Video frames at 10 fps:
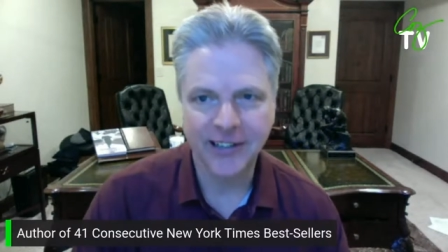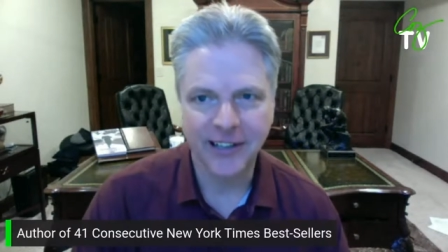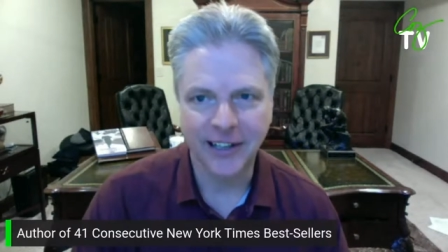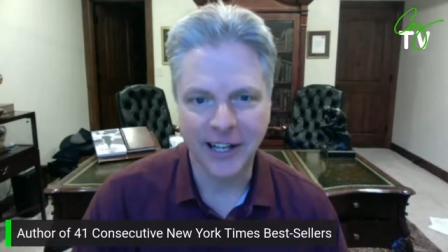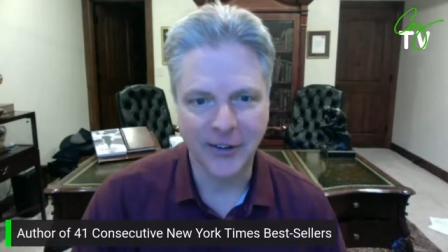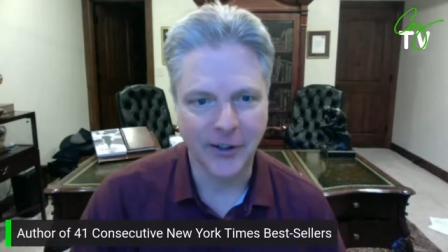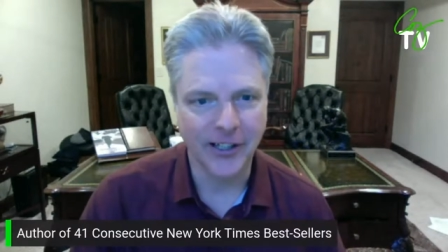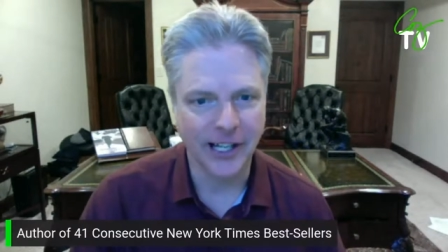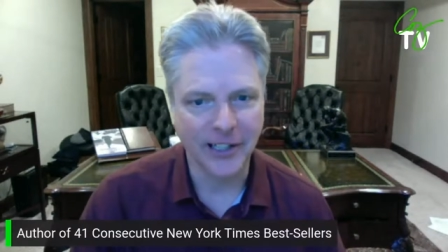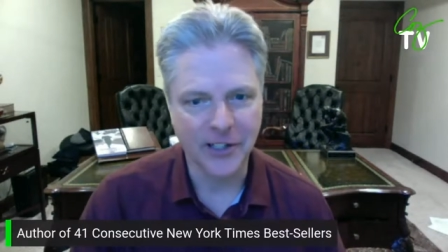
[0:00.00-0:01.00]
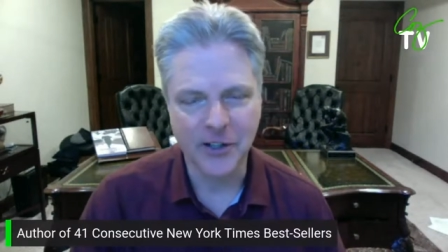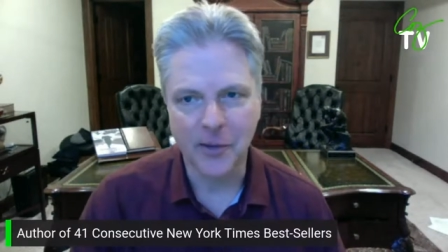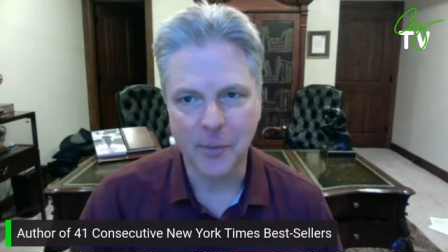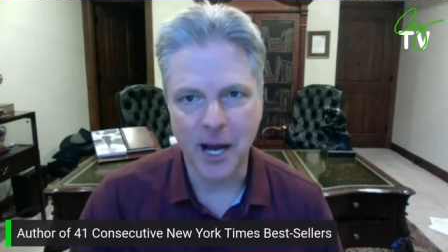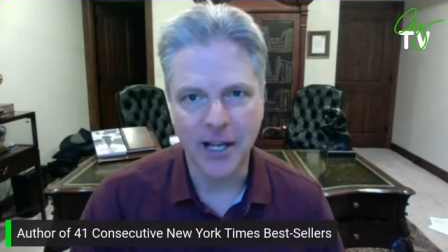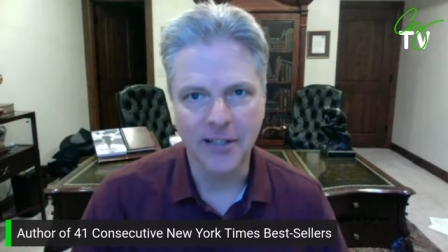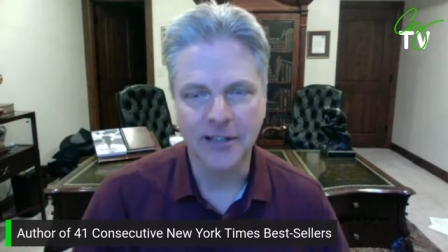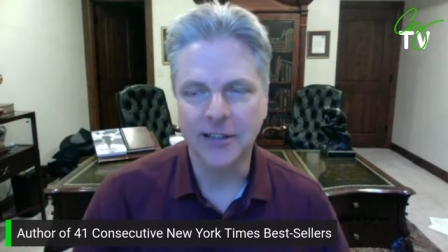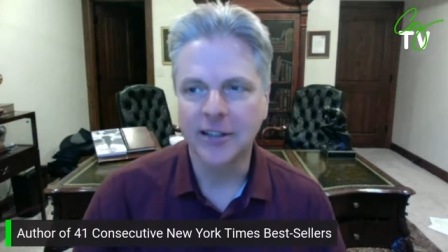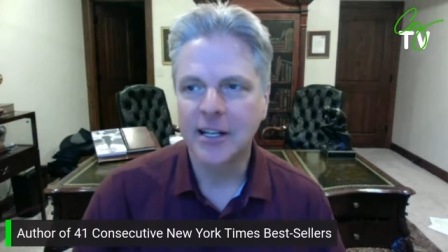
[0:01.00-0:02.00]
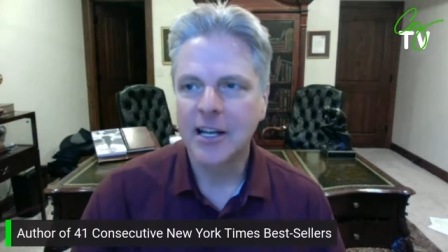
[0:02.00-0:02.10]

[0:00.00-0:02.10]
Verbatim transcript: the legs are connected to the mind. And